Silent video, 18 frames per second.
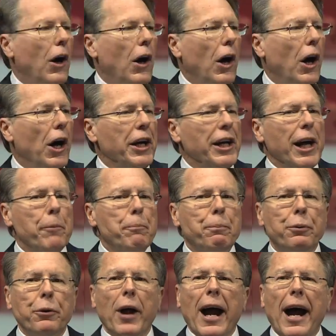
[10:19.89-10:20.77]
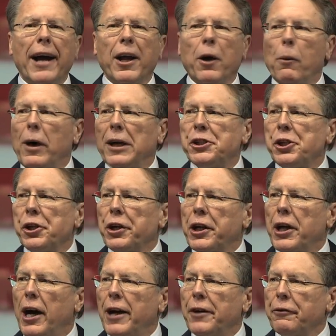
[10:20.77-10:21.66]
Are you proud of what your
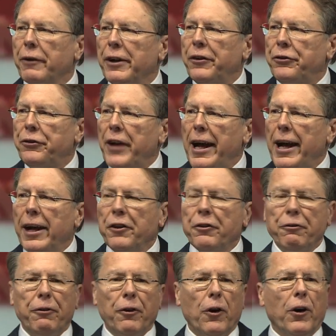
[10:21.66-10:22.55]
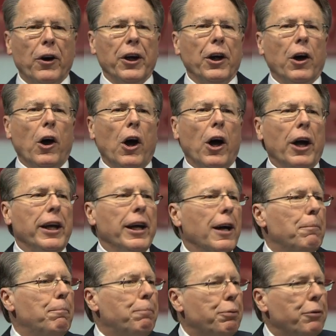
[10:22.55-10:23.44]
country stands for? Are
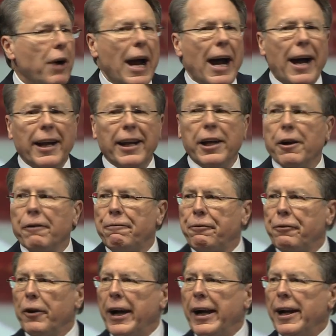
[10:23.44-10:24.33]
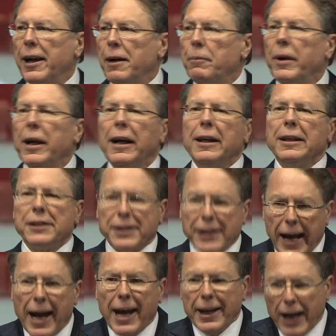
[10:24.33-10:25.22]
you proud of your freedom?
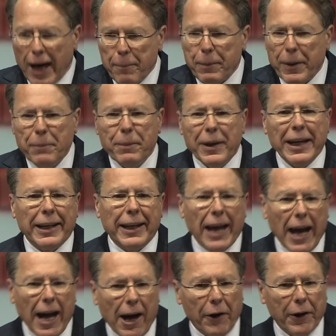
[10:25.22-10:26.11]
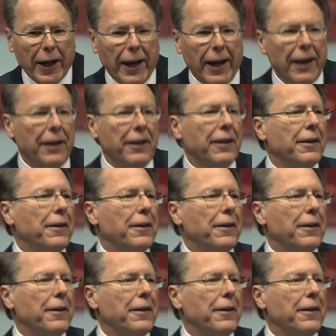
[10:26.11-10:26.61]
Stand up and be counted.